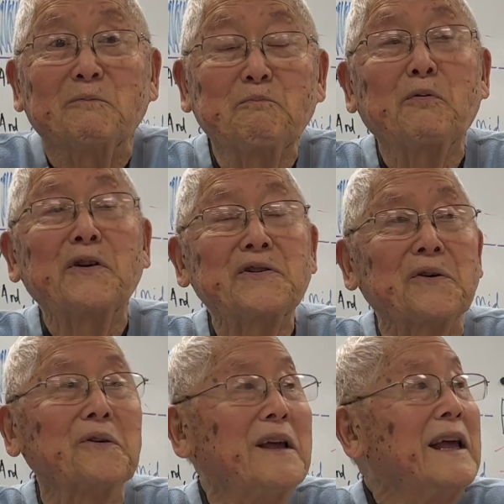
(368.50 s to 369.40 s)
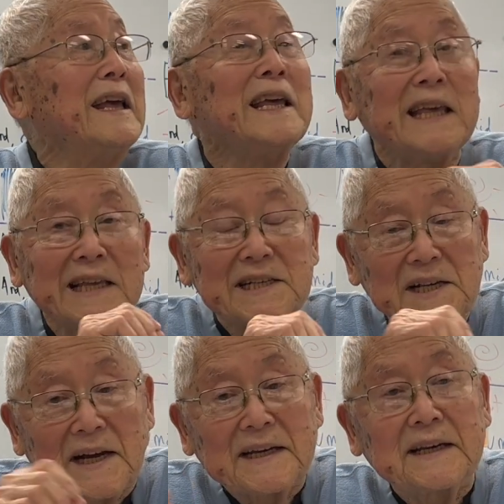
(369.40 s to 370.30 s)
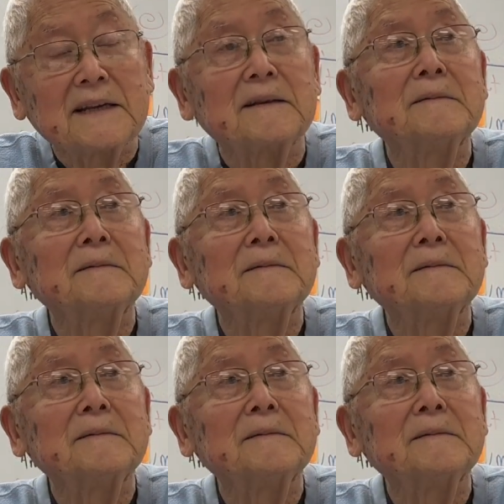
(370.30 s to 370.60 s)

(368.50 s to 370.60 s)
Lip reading: pressure. He signed it.